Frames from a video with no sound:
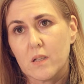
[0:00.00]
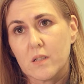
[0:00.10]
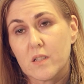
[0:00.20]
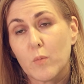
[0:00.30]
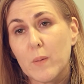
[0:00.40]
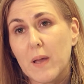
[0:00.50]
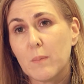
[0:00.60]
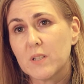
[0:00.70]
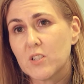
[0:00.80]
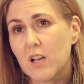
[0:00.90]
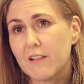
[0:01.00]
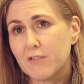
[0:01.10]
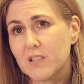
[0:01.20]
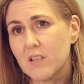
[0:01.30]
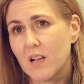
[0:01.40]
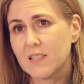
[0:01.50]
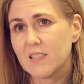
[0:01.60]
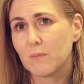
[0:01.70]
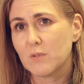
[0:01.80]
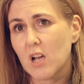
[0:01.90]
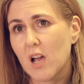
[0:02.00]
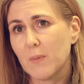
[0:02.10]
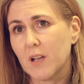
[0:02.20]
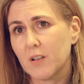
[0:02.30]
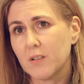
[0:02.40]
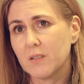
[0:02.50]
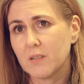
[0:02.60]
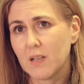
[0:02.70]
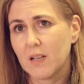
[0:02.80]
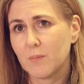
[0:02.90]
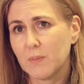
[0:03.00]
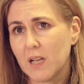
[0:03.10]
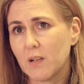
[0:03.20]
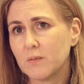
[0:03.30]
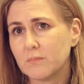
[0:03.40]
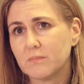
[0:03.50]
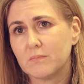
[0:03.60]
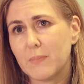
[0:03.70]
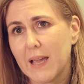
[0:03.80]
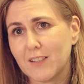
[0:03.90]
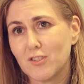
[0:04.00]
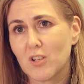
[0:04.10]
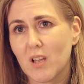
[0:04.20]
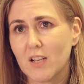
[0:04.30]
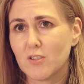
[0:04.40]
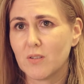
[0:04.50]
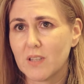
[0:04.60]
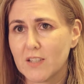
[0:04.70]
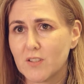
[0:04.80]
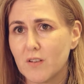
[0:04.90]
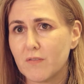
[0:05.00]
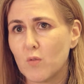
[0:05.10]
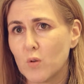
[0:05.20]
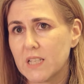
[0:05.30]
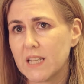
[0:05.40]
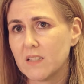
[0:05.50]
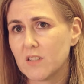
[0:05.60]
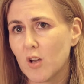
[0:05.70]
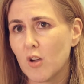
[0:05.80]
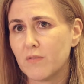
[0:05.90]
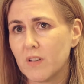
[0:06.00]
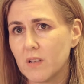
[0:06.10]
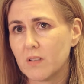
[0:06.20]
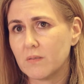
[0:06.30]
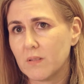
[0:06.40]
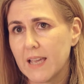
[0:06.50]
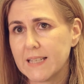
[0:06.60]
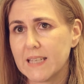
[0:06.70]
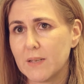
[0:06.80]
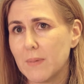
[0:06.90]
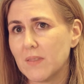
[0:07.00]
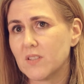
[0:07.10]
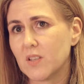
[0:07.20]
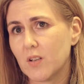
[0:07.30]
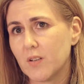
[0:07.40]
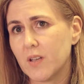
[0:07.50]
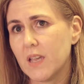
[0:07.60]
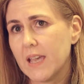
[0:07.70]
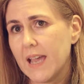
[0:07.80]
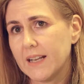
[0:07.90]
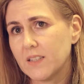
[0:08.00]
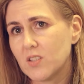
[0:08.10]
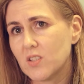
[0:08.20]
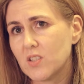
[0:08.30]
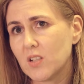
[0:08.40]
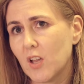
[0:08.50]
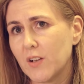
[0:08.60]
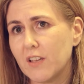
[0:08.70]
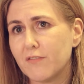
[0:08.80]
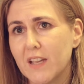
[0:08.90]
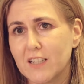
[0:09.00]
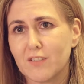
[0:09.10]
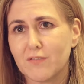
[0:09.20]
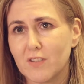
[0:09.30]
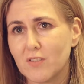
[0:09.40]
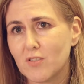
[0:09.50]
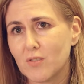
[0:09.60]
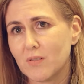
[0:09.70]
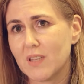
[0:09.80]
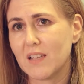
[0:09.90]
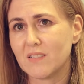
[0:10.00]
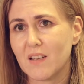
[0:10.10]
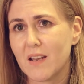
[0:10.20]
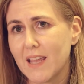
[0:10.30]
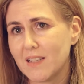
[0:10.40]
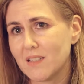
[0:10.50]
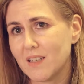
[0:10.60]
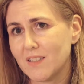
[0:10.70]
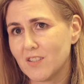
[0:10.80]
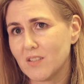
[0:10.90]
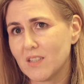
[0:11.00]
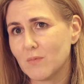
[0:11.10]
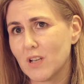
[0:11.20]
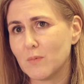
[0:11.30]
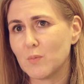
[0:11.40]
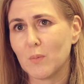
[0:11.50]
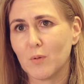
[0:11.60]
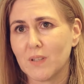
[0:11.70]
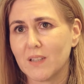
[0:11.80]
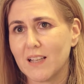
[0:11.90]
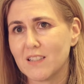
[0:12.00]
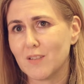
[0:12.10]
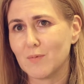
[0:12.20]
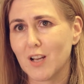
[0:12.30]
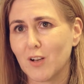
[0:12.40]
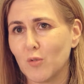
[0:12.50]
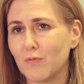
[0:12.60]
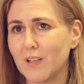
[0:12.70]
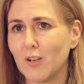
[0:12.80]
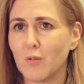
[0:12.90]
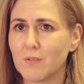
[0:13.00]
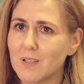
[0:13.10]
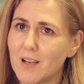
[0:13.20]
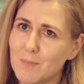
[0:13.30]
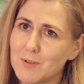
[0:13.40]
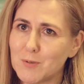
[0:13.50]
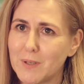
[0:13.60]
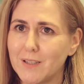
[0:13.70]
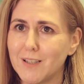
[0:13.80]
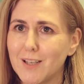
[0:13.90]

So we published IFRS 9 some time ago now, back in July 2014, so over 18 months ago, and it's still only effective in 2018, so sometimes people think that seems like an awfully long time between